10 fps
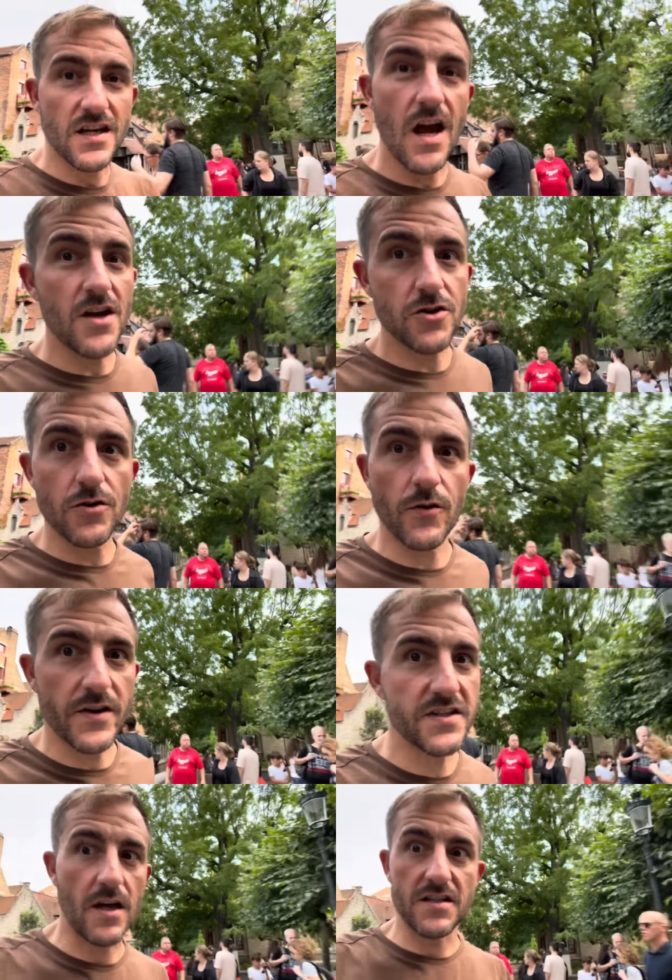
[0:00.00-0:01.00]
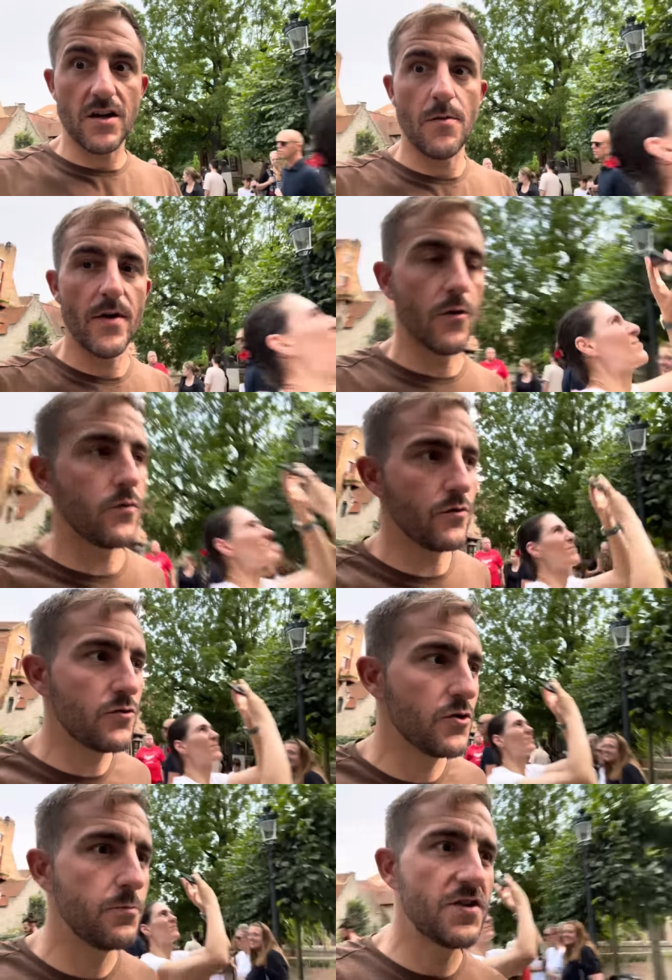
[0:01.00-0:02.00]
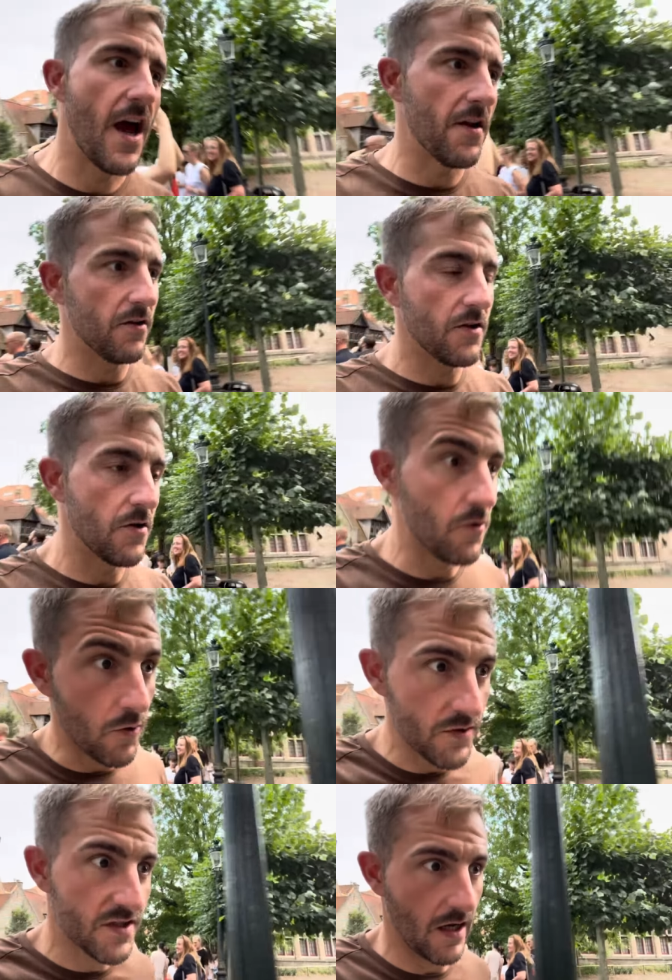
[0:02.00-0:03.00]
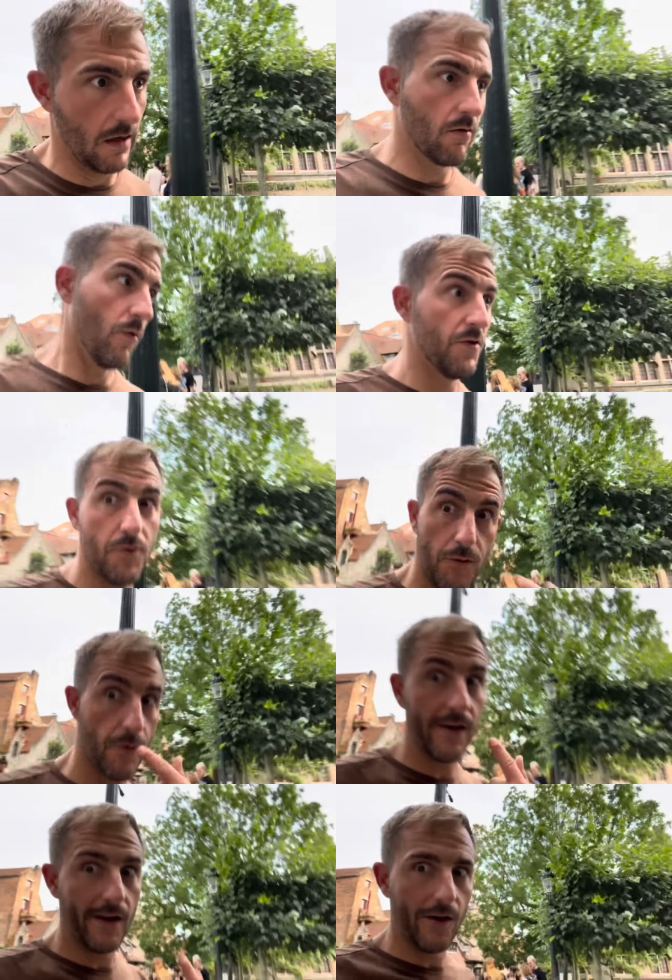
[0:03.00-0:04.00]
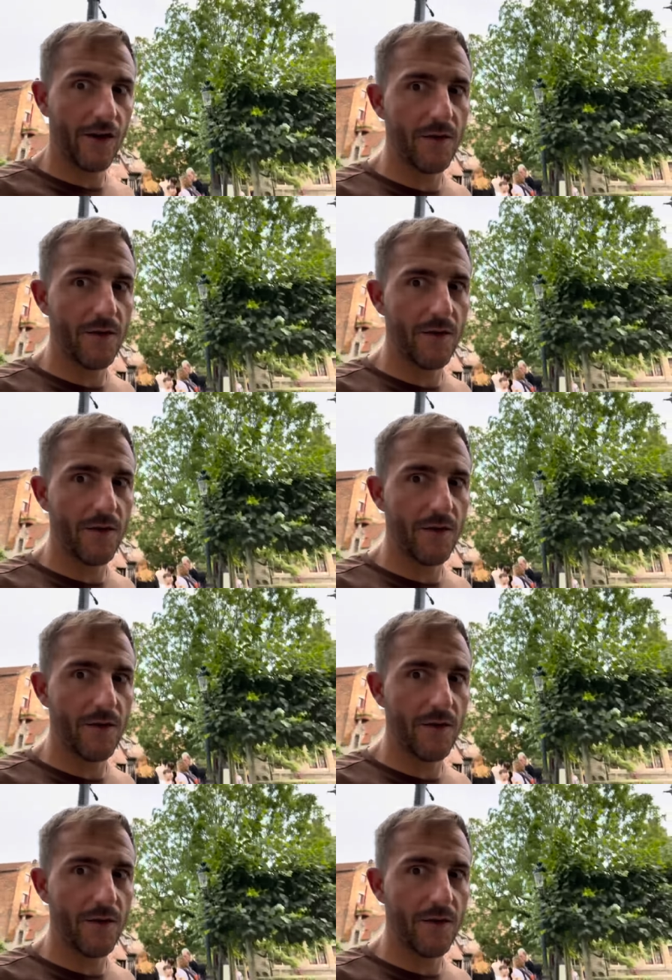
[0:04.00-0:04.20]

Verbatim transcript: I shouldn't criticize. I got my own YouTube channel, you know, it's like one, two, three, look